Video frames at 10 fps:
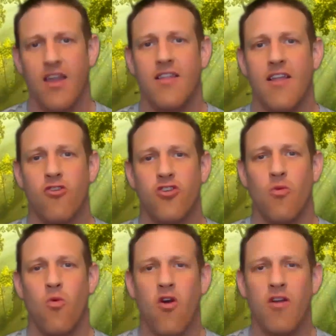Now, she
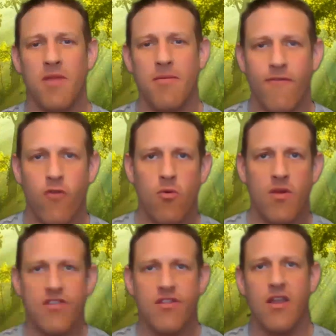warned me before we
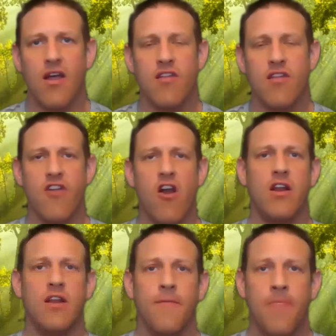got
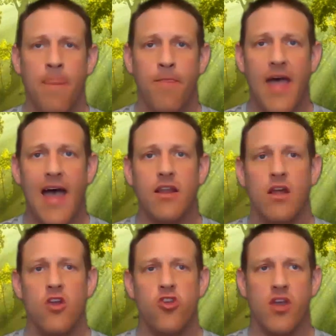started that
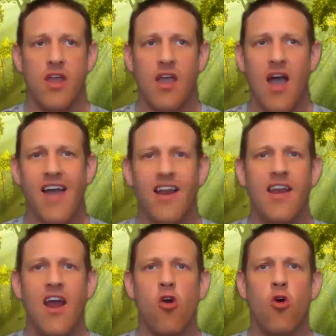she can kind of
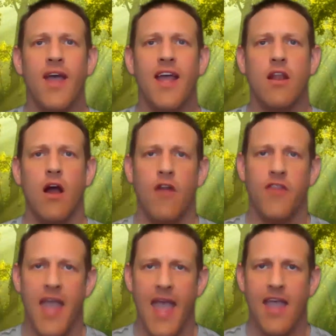narrow in on
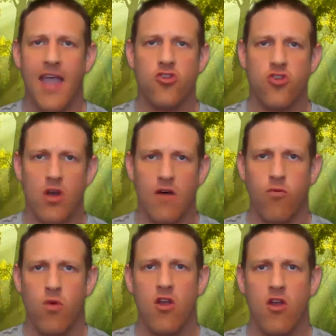the age
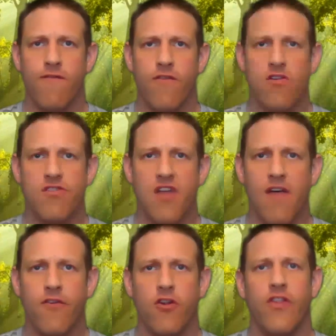of where you first
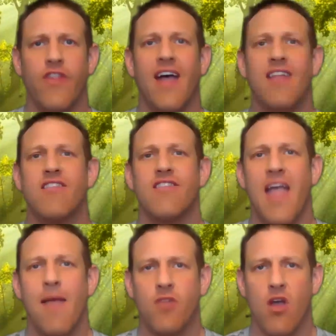suffered that
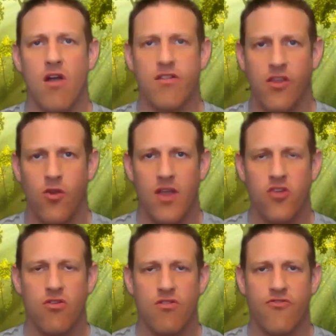stemmed causing you
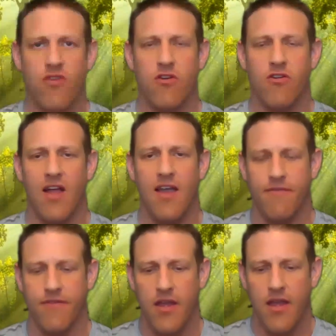issues throughout your
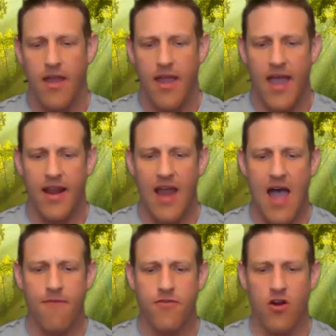life. And
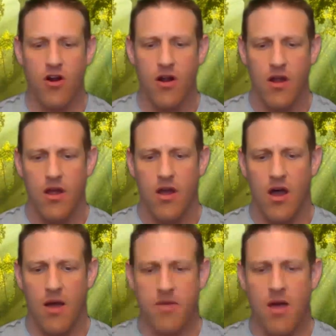after
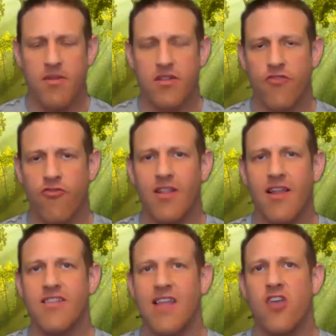coming to the
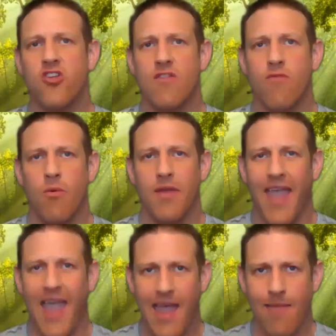realization of what we
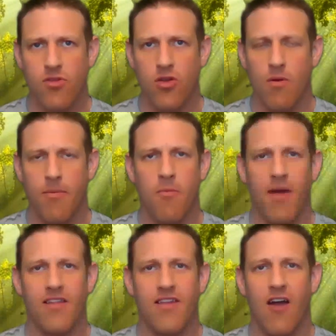came to about
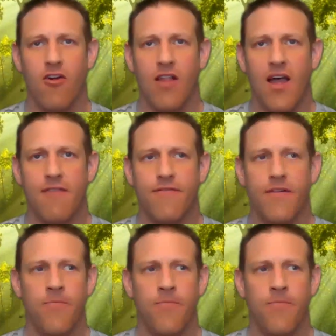my entire life,